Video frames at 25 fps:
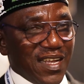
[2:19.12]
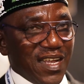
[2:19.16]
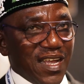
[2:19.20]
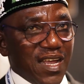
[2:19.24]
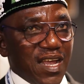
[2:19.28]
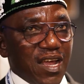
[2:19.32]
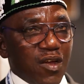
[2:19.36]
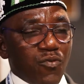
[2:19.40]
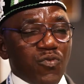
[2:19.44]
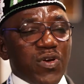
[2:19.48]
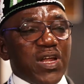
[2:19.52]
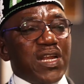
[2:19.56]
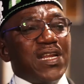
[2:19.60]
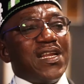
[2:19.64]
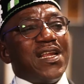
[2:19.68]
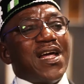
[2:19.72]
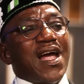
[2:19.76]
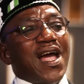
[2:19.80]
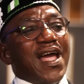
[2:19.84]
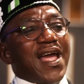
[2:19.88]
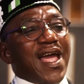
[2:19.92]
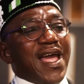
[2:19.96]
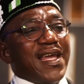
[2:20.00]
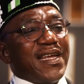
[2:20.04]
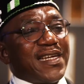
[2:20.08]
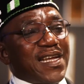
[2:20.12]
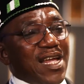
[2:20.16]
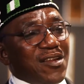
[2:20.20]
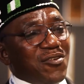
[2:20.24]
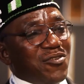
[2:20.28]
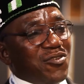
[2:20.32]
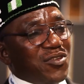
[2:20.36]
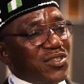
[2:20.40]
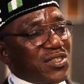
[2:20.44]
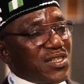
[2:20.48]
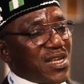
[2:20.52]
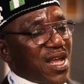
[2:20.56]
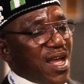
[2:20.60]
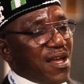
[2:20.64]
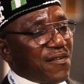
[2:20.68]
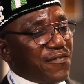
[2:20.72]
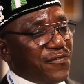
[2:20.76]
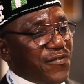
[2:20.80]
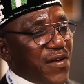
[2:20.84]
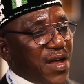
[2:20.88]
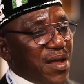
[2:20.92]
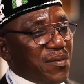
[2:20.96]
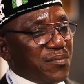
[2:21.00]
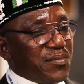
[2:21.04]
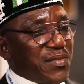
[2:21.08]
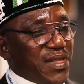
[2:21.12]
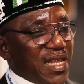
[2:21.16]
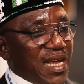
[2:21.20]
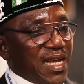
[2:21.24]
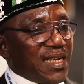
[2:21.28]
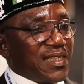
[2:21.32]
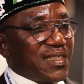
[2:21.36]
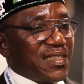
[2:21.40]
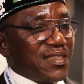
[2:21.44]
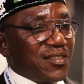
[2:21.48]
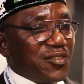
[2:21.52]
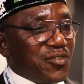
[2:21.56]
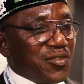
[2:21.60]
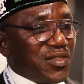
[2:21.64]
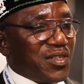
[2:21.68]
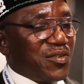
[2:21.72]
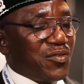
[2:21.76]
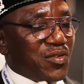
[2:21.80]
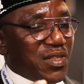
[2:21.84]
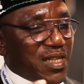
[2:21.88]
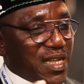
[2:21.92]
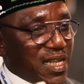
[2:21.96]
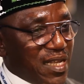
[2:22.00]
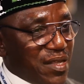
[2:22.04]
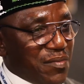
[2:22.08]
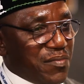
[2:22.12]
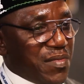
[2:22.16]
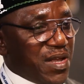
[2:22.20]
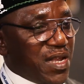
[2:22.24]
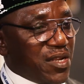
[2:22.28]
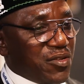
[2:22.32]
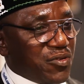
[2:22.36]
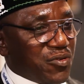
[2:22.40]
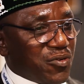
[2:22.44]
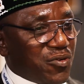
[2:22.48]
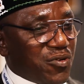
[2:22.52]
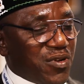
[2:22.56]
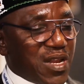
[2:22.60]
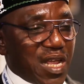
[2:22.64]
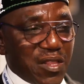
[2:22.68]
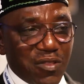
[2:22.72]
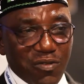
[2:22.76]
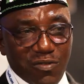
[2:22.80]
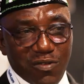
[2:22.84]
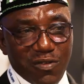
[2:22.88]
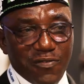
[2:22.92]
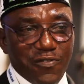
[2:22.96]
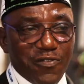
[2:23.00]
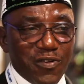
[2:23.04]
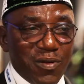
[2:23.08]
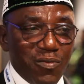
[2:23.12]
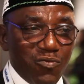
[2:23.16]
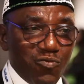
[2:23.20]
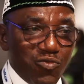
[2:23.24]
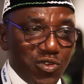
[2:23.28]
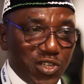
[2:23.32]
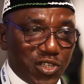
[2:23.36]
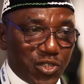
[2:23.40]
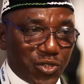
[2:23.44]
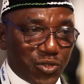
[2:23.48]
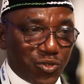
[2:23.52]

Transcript: Well, I, I cannot affirm that. You, the, the, email you got, I don't know from which.